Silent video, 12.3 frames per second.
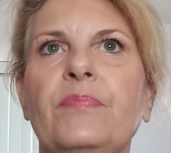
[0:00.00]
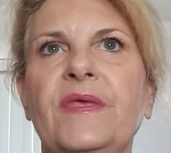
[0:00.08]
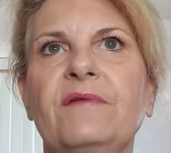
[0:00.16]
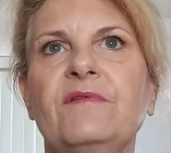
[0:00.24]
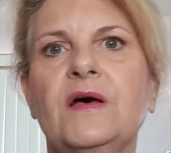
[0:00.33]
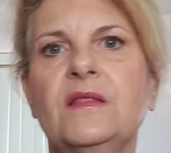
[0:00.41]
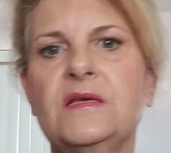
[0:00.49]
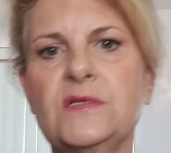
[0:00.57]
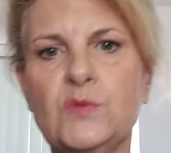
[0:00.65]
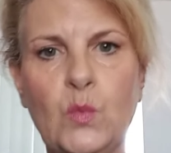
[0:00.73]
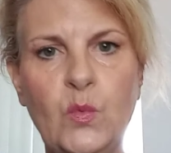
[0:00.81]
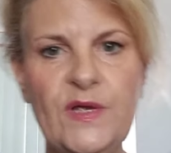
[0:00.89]
they've got
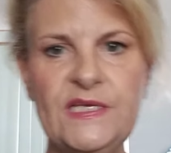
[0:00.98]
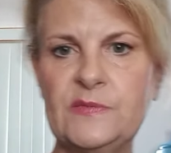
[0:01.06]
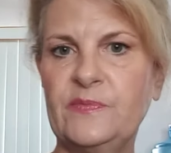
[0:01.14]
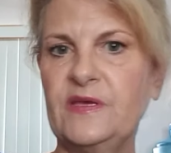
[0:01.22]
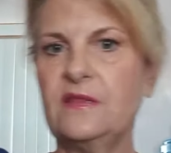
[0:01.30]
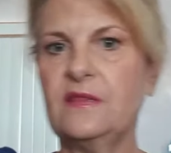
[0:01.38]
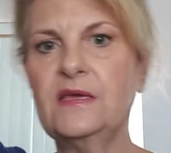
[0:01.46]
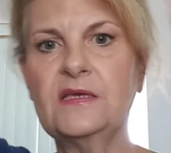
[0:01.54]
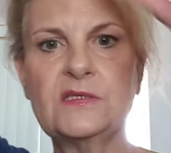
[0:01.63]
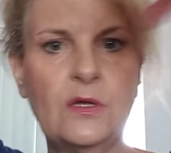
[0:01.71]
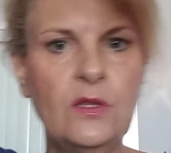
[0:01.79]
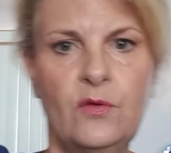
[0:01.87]
these wispy
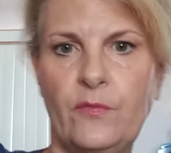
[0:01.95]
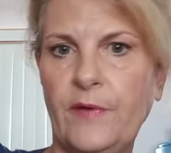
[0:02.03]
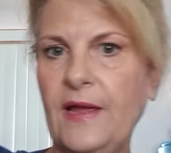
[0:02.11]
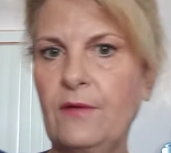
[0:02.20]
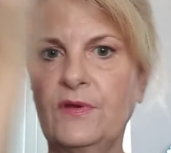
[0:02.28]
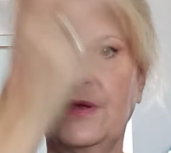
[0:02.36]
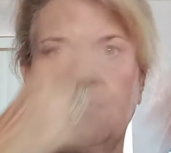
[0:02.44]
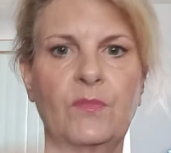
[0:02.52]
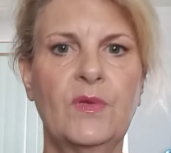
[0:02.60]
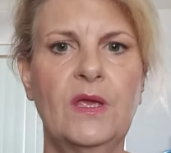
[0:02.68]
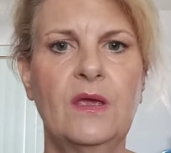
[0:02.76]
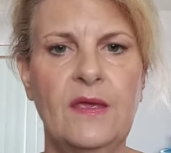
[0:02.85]
things all around them,